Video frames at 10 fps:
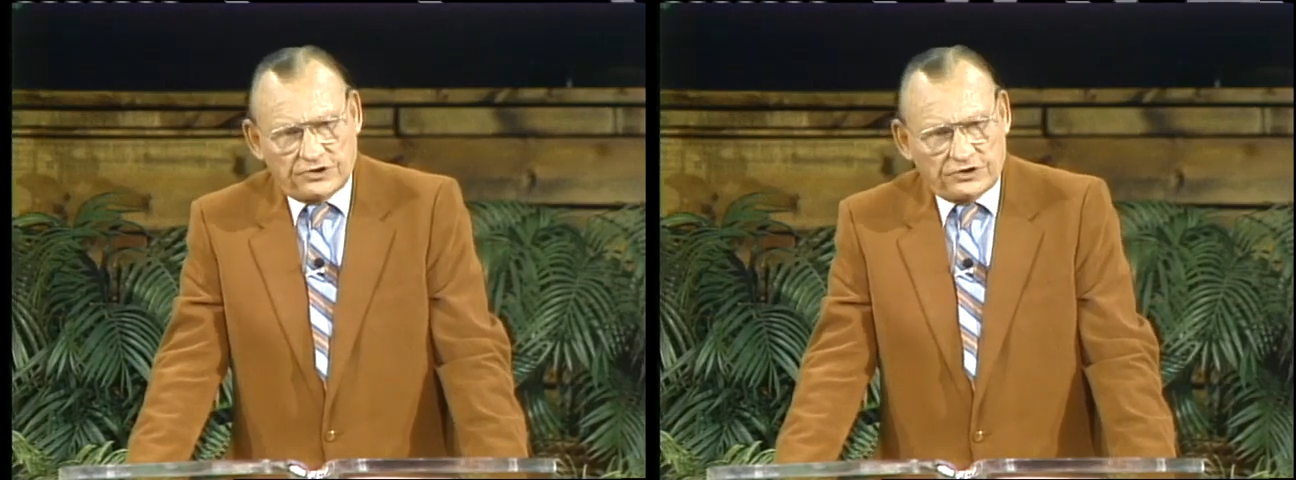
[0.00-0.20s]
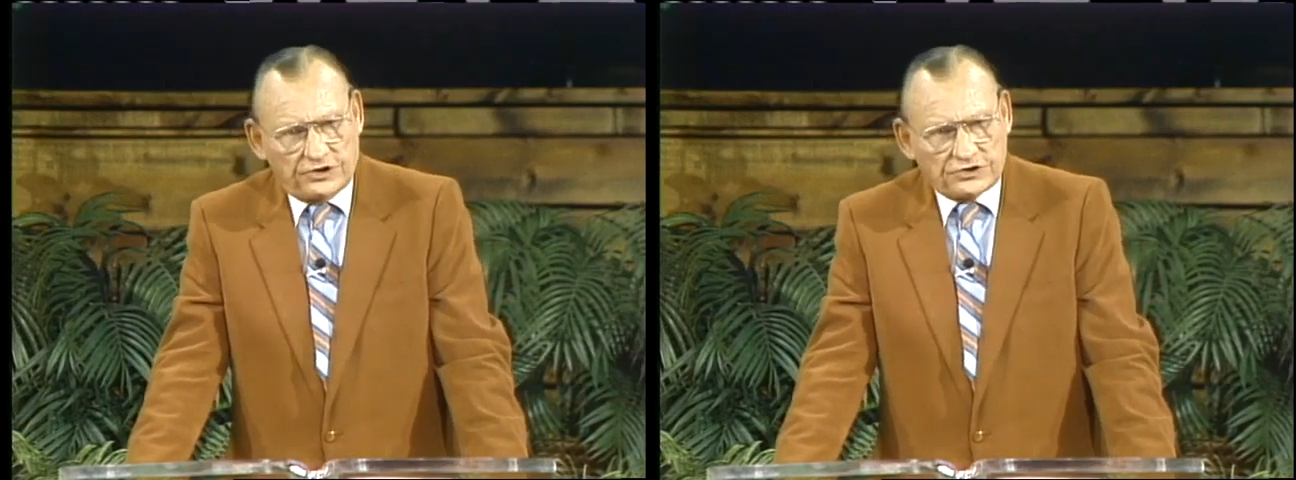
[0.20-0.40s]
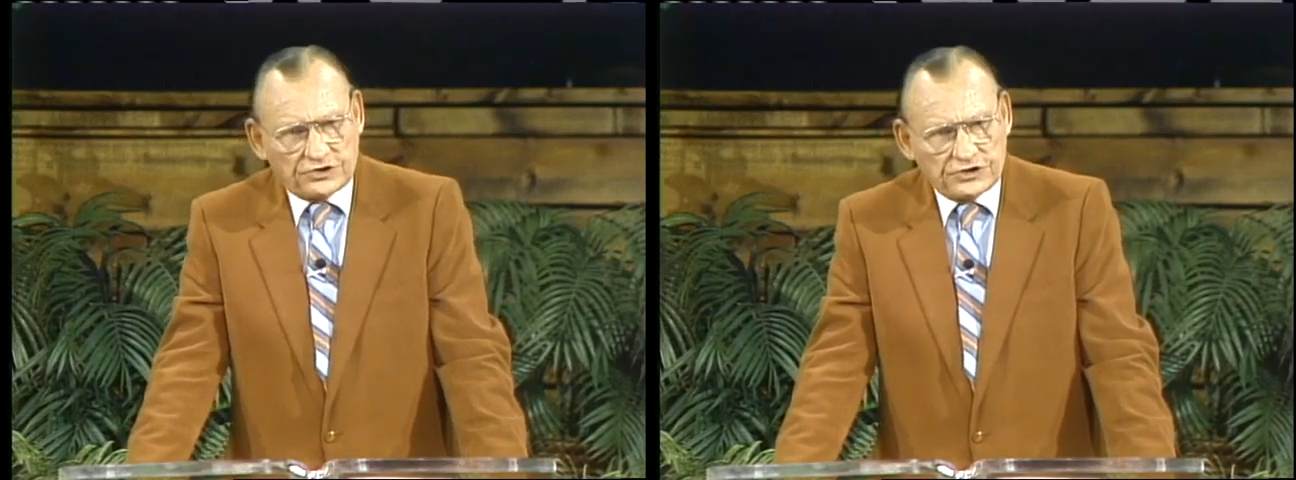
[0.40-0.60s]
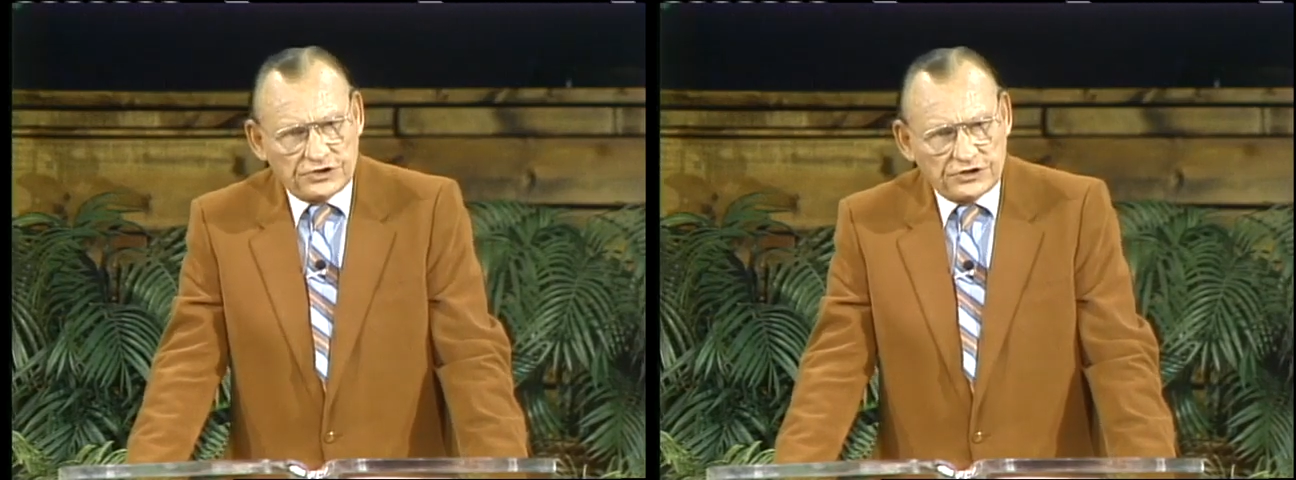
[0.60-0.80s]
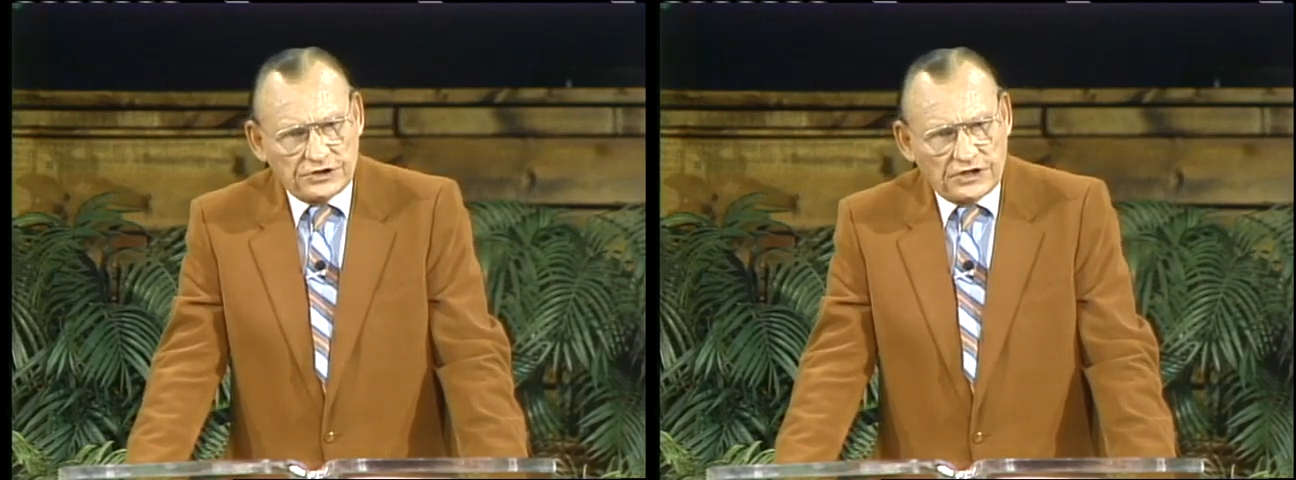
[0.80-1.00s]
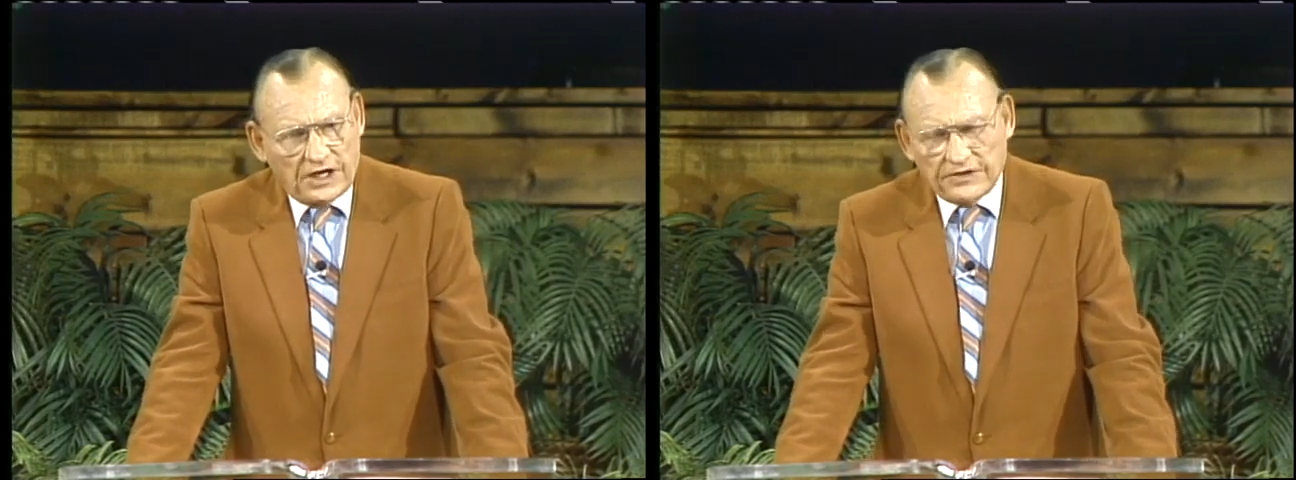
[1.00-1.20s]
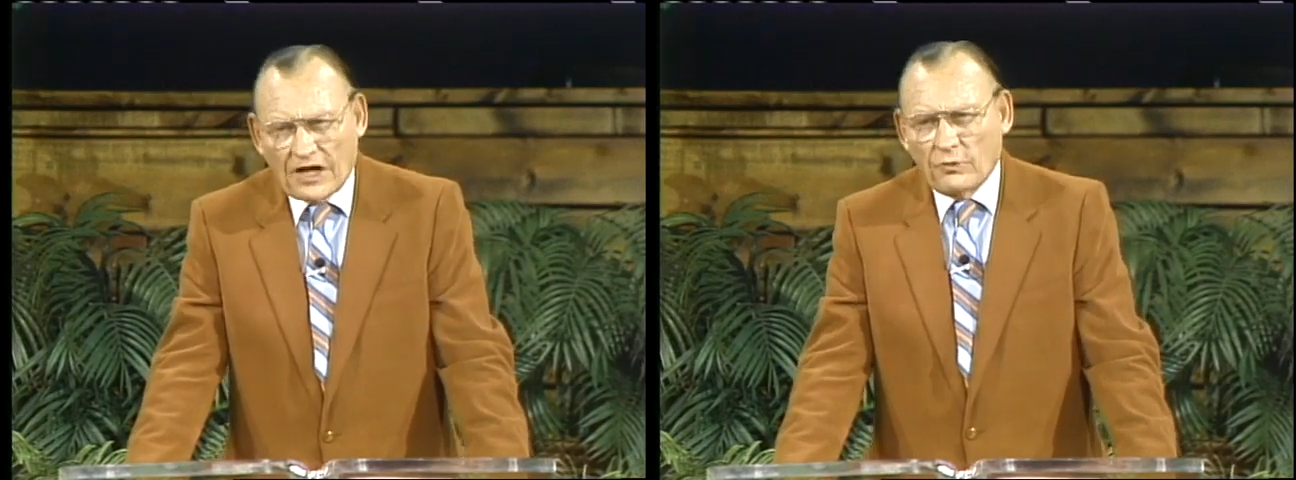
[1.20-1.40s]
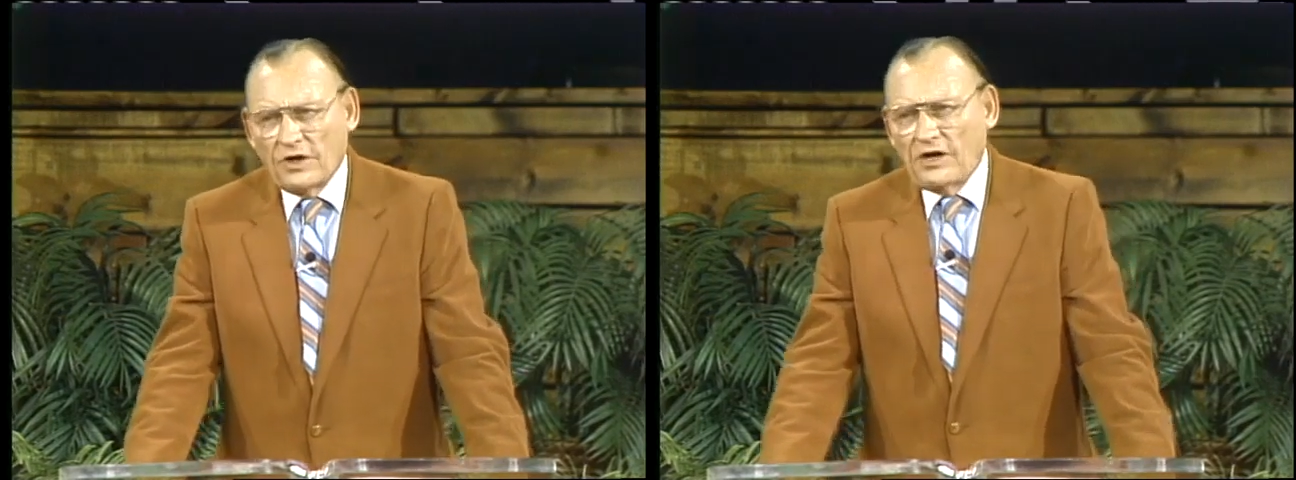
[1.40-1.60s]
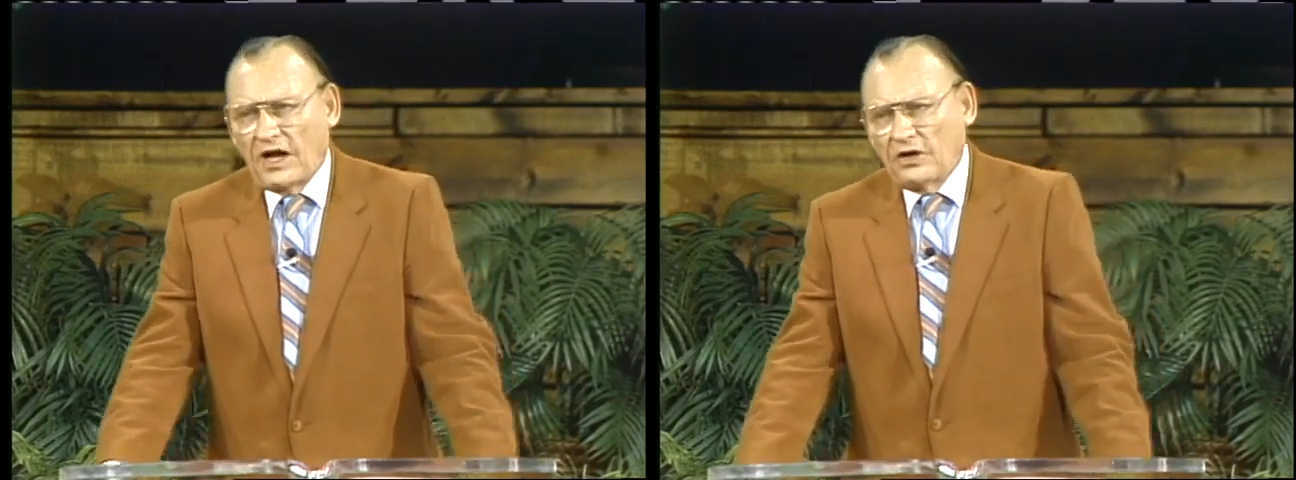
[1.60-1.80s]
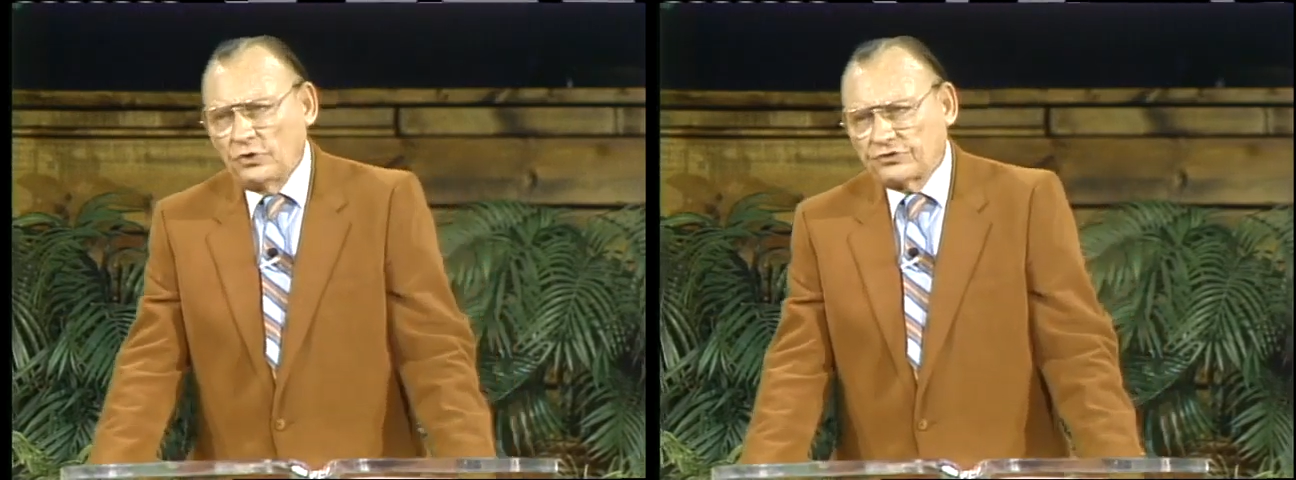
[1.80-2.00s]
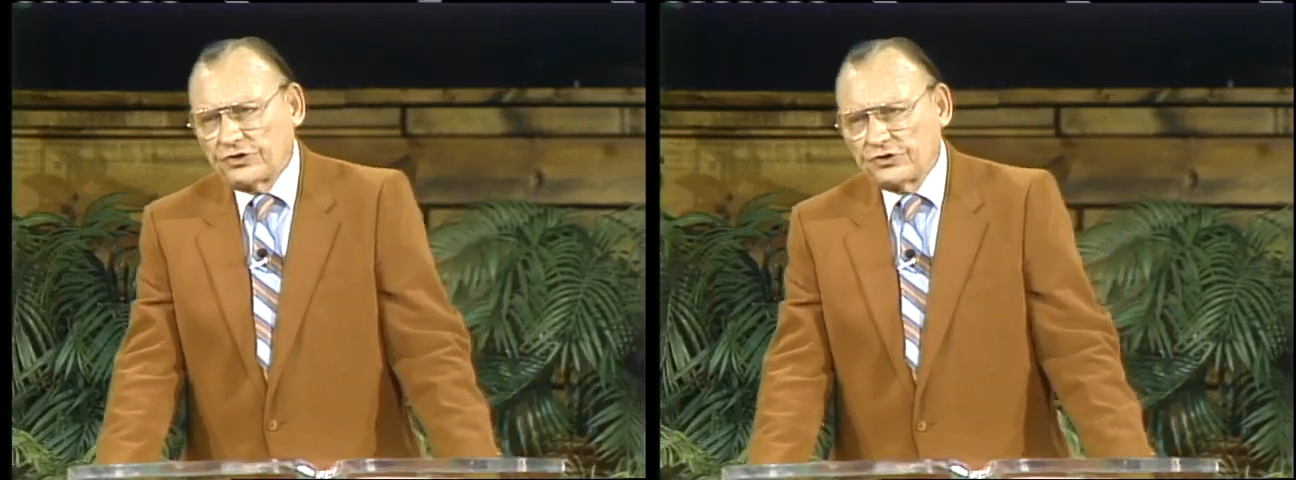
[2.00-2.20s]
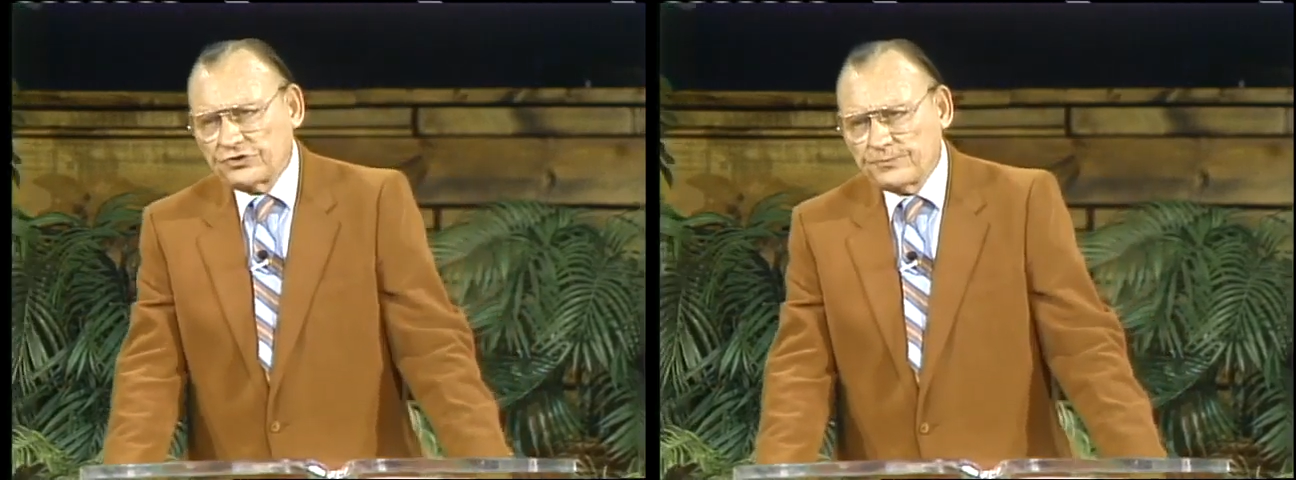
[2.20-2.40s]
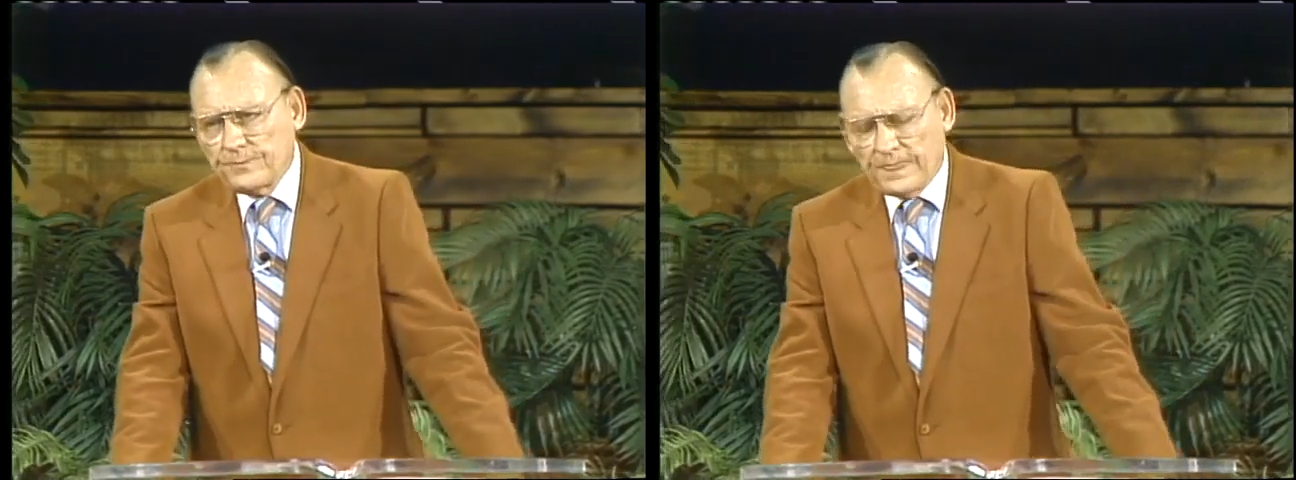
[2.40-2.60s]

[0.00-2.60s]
church, that we are not losers.